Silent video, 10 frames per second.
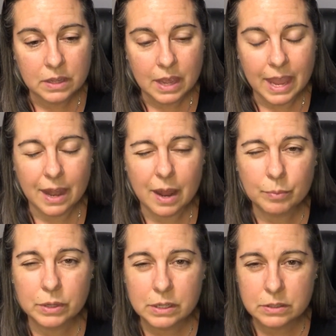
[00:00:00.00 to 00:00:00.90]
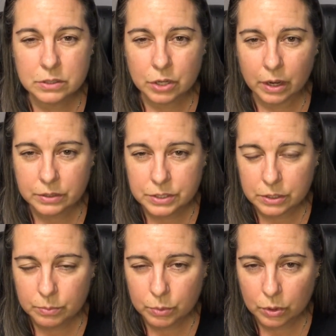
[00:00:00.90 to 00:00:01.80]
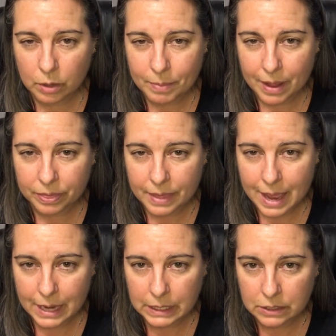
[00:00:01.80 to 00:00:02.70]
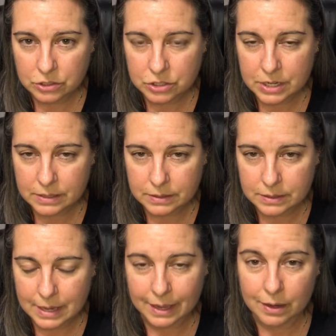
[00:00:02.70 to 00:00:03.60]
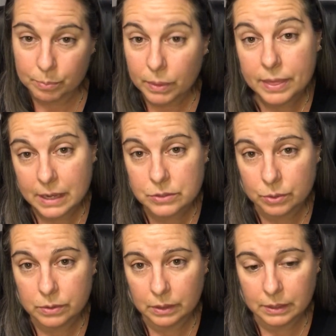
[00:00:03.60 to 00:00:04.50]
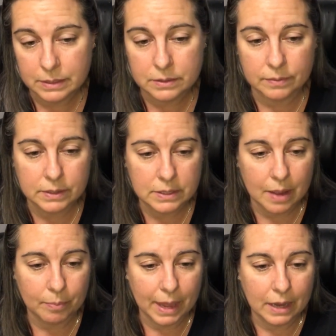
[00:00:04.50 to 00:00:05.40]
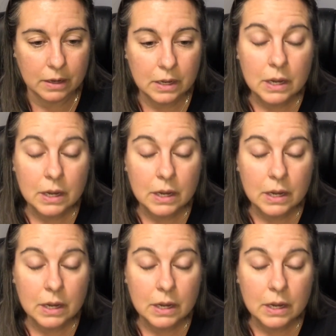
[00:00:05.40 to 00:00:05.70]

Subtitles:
And I'm gonna talk to you more about that in just a second, but that's on the list of the top 8.